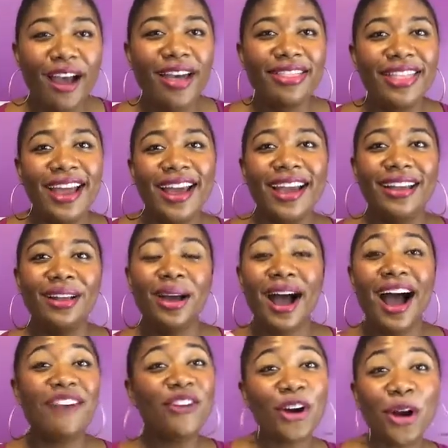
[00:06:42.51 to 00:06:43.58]
that
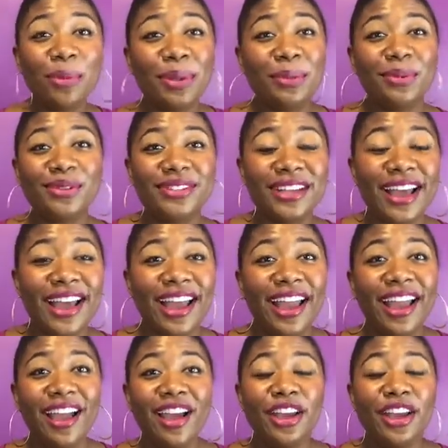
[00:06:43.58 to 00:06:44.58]
I've heard people say,